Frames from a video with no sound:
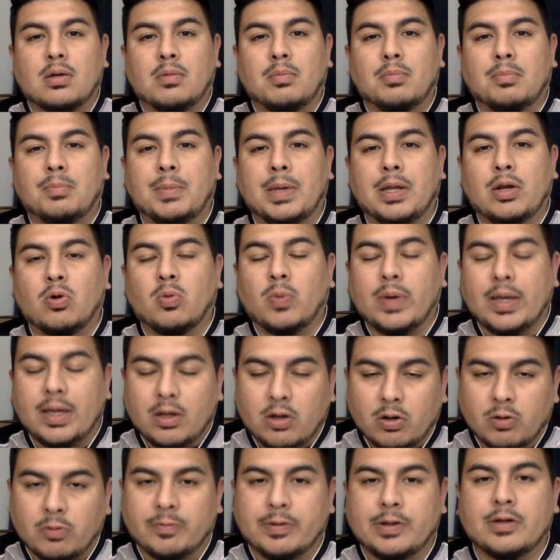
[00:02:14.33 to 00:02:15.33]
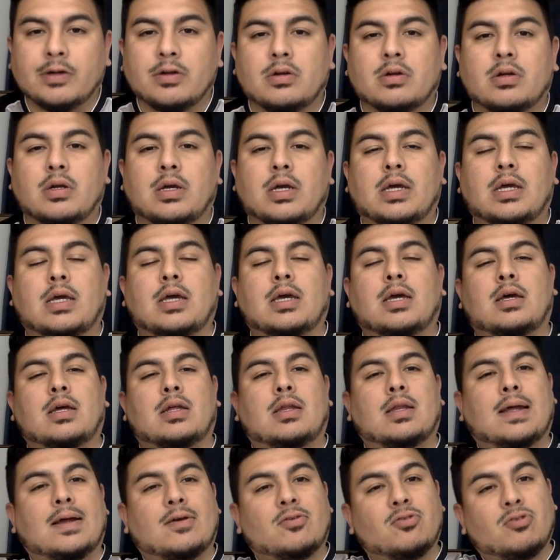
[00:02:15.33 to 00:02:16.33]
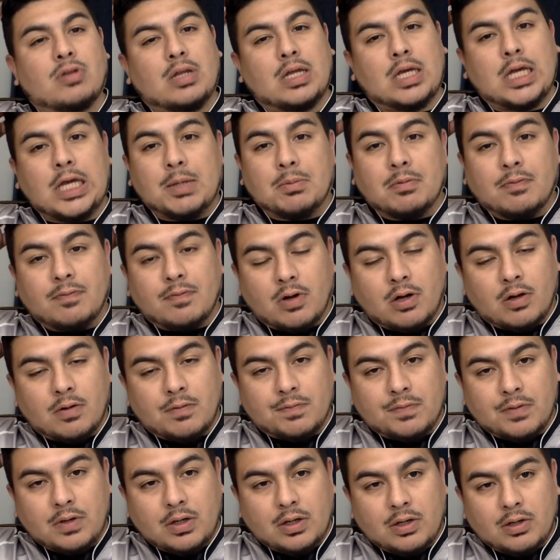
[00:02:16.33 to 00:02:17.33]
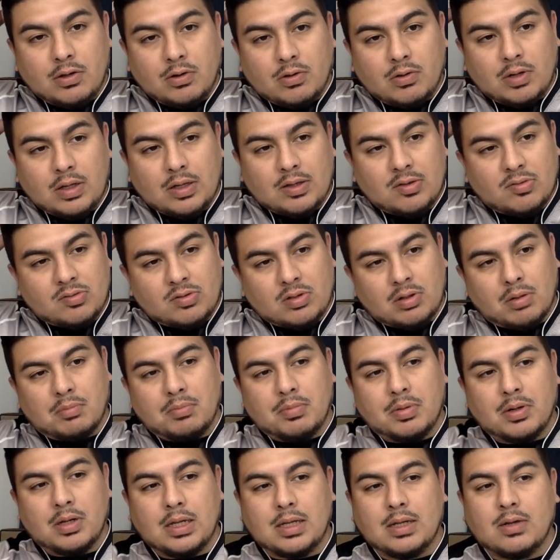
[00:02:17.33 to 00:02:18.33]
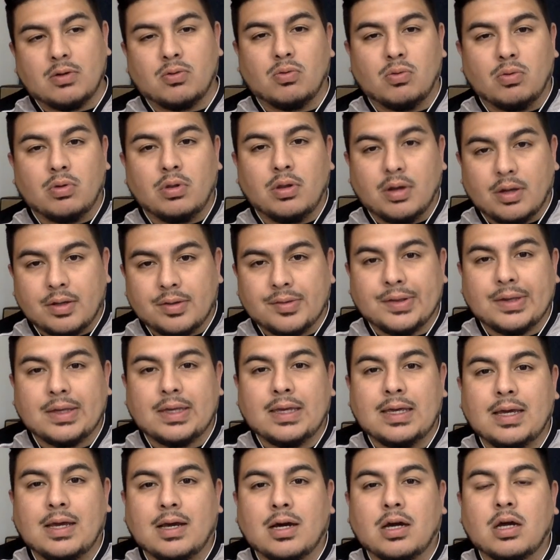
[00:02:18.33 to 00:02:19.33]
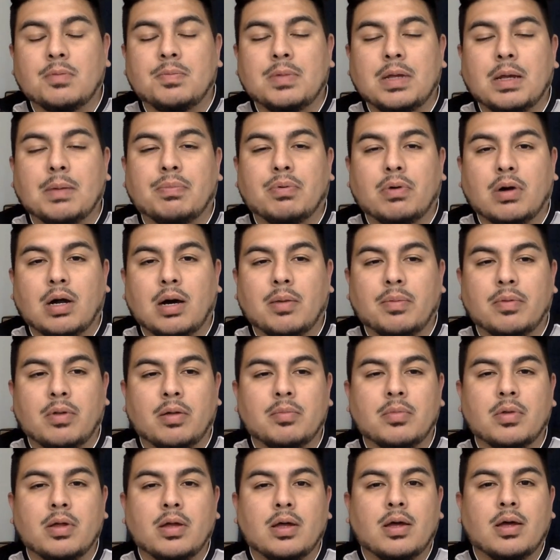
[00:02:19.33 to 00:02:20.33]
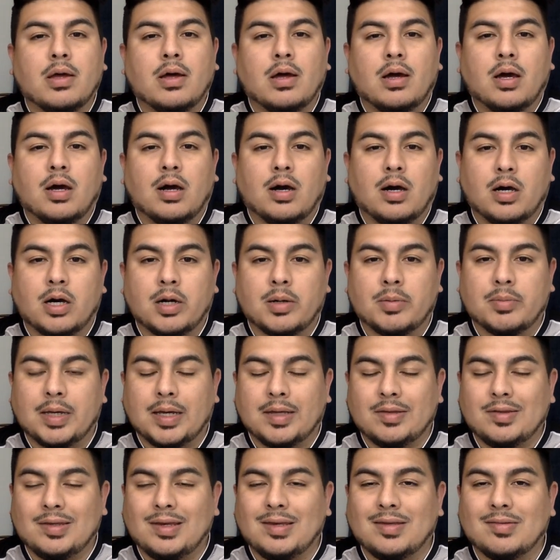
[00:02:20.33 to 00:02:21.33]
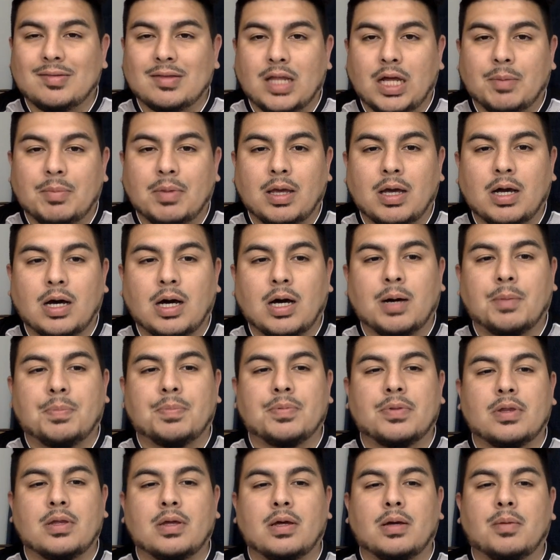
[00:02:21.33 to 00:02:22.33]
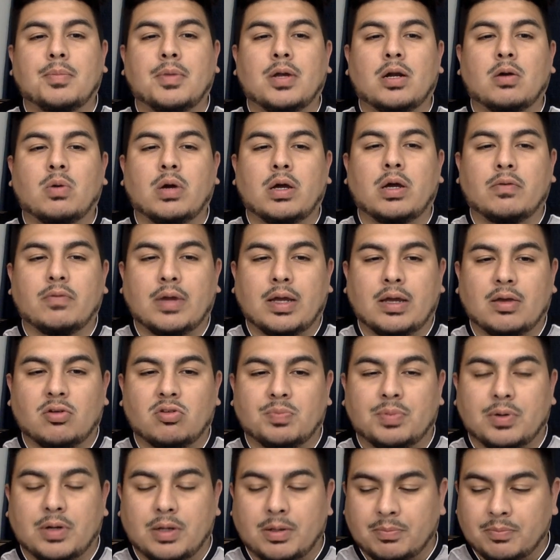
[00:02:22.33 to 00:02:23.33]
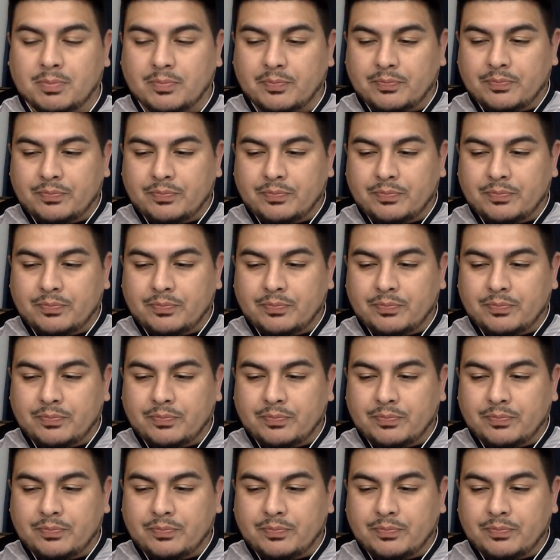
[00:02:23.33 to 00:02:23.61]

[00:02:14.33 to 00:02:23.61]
middleweight career, and Nassourdine Imavov, you know, is somebody who looks like he could be a problem as he is climbing up the middleweight ranks. But